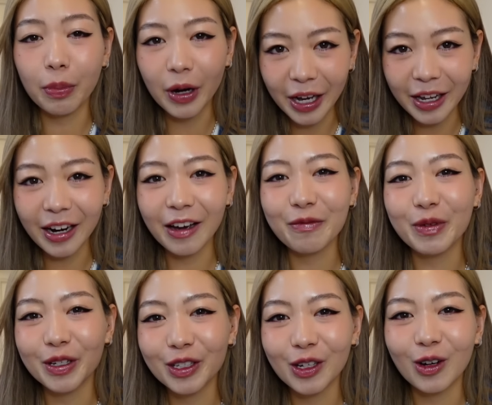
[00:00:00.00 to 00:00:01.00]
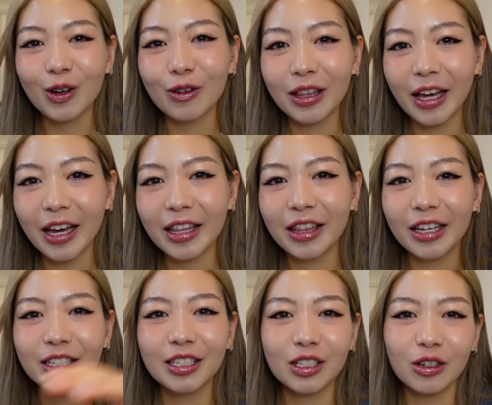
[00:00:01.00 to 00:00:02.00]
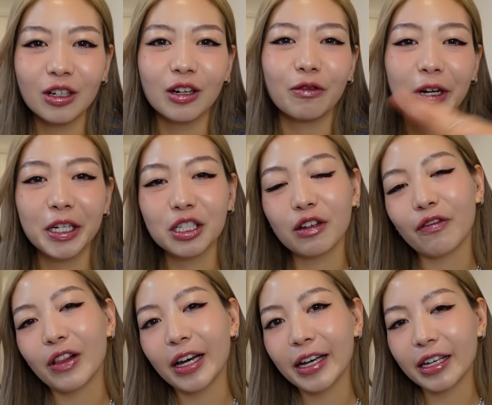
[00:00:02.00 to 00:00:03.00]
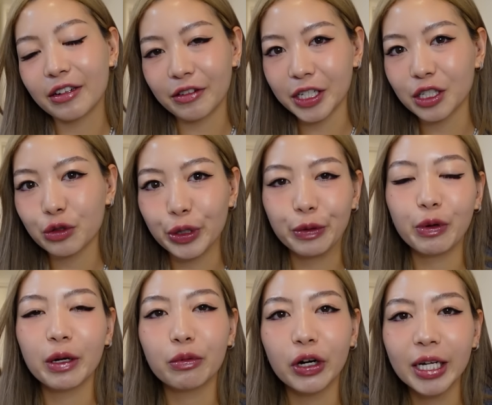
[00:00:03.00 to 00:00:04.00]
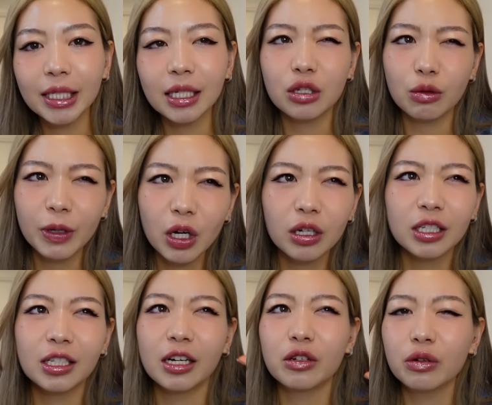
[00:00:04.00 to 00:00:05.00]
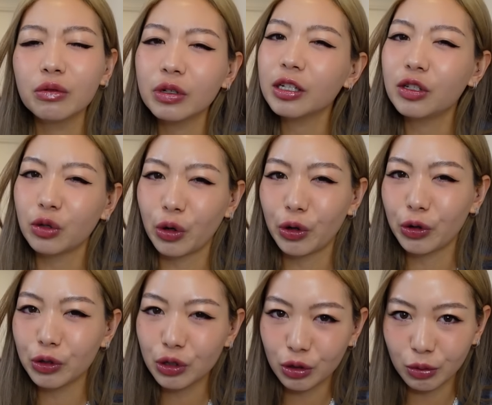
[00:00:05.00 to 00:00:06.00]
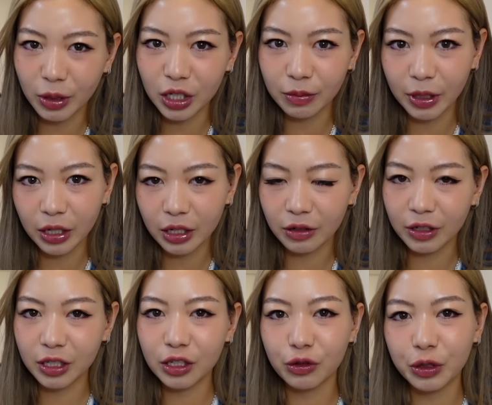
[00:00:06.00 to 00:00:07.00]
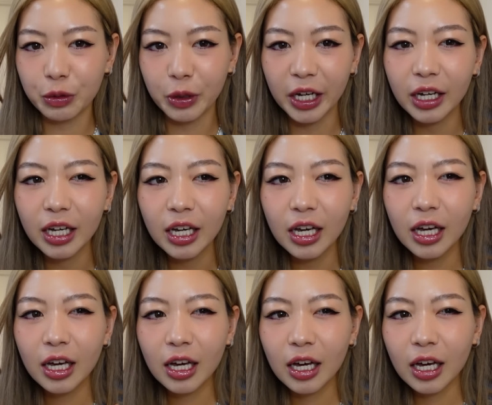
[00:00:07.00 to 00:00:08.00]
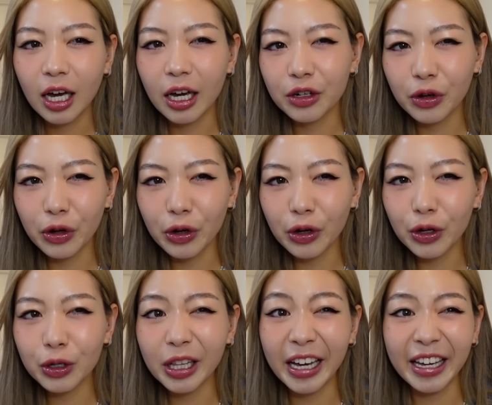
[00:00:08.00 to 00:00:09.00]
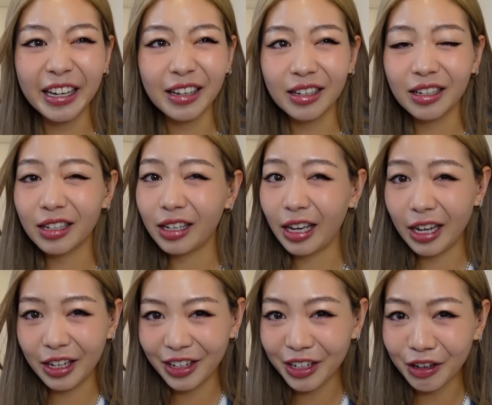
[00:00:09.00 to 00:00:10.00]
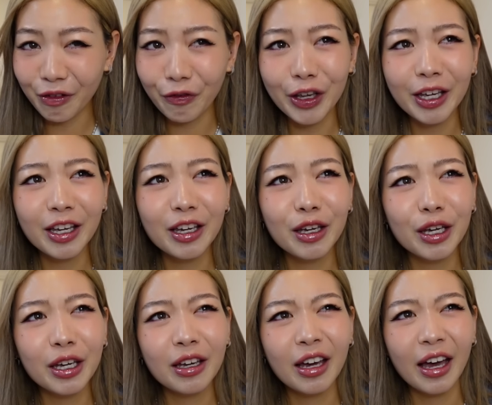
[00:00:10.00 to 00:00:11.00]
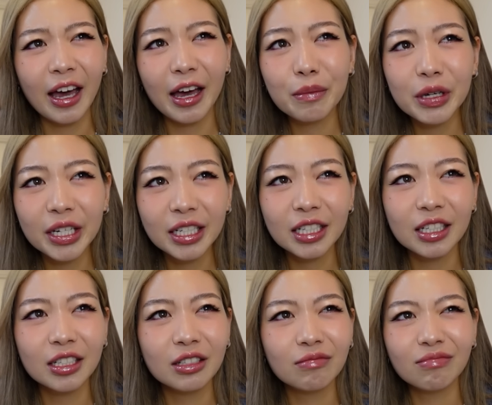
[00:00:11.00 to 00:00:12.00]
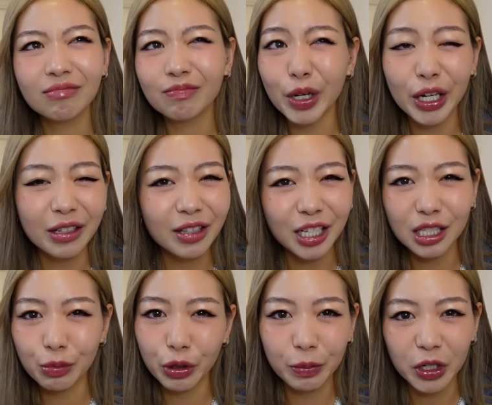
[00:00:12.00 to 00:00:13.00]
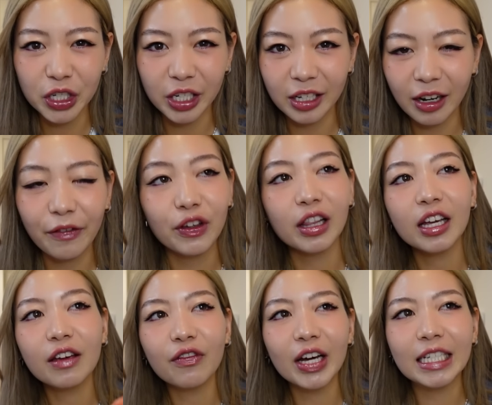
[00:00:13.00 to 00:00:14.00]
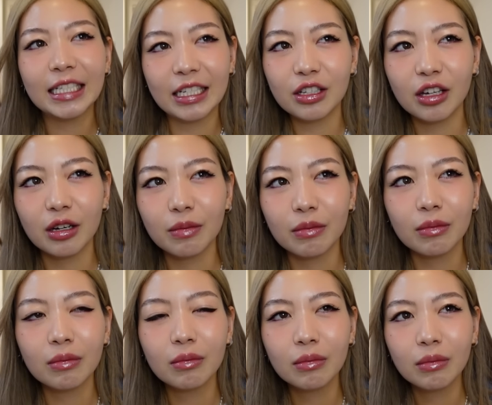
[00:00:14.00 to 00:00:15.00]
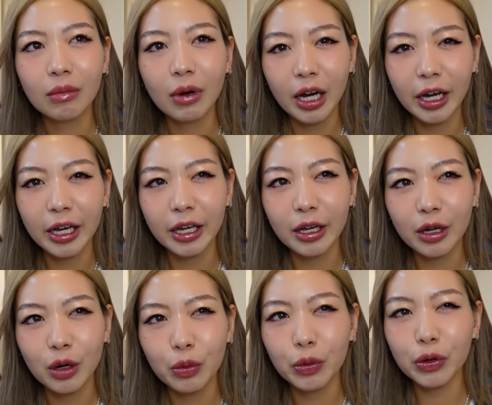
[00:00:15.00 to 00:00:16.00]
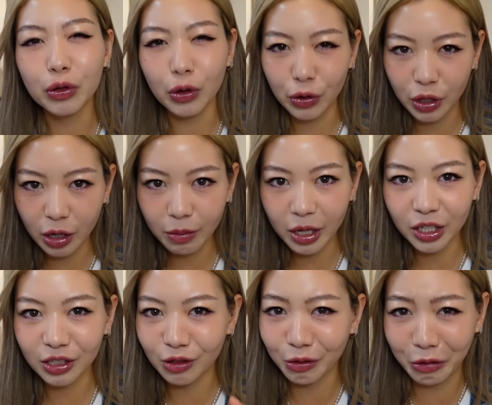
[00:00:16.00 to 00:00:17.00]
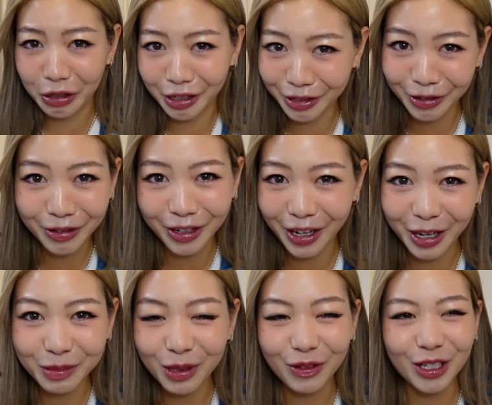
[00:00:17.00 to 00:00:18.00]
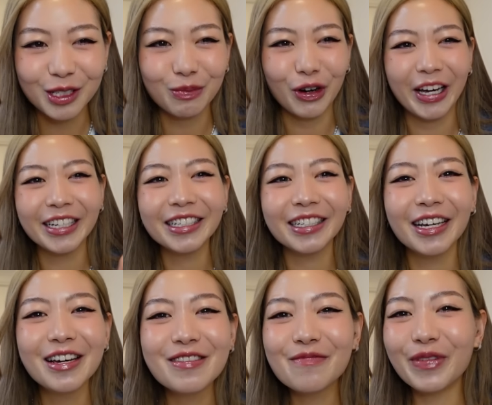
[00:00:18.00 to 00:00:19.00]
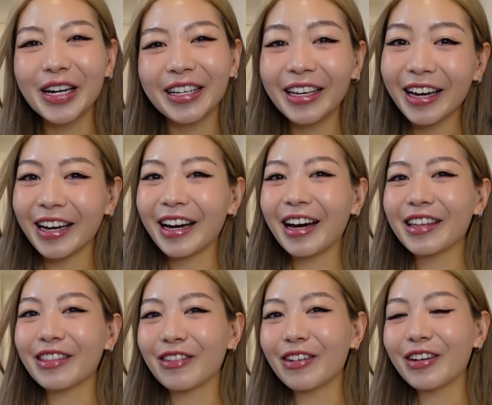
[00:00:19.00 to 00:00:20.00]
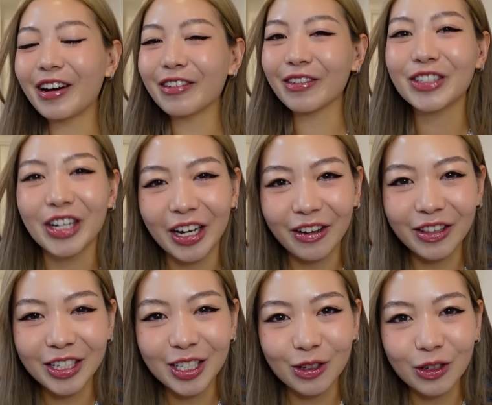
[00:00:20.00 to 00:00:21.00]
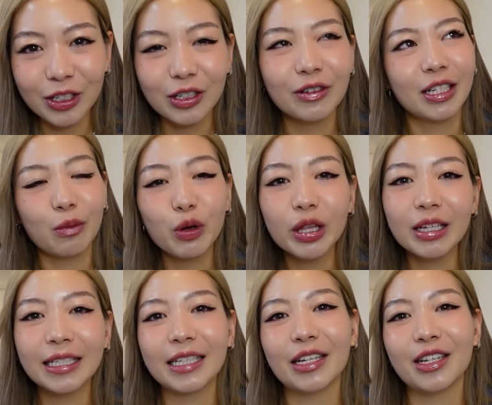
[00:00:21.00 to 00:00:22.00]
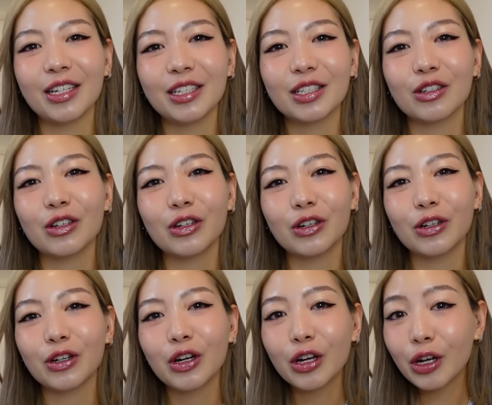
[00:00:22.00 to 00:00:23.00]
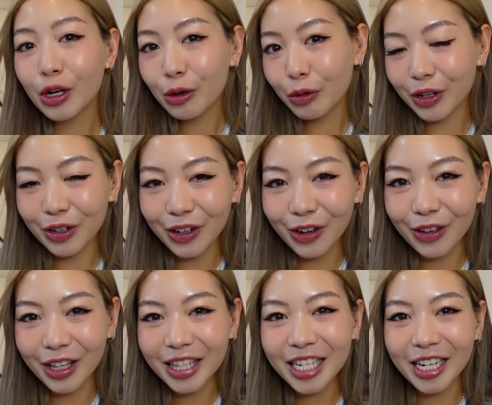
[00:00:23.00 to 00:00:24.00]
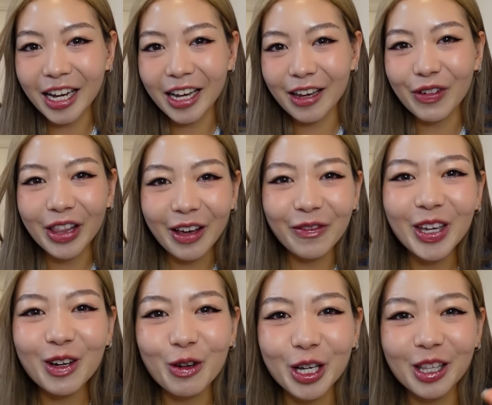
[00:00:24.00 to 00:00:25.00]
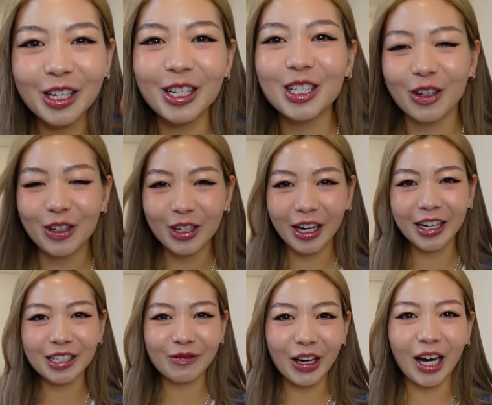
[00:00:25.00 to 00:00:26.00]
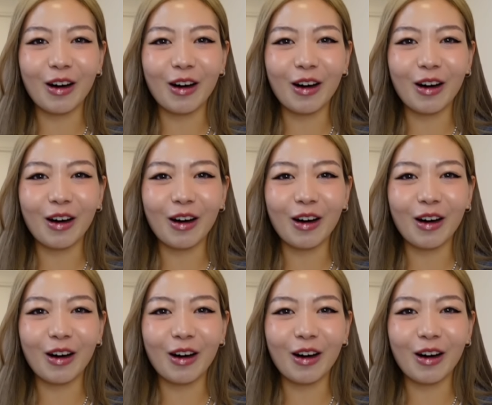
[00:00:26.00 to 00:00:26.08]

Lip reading: but I've been told that they stock a range of like Korean streetwear brands. And to be honest, I don't really know too much about Korean streetwear. I know like ADLV, Emis, but that's pretty much it. I feel like if I see them, I would know them. I just don't really know the names of these brands. But yeah, I thought I'll go check out the store. So it's somewhere in the city. So we're gonna go there today. But let me quickly show you guys my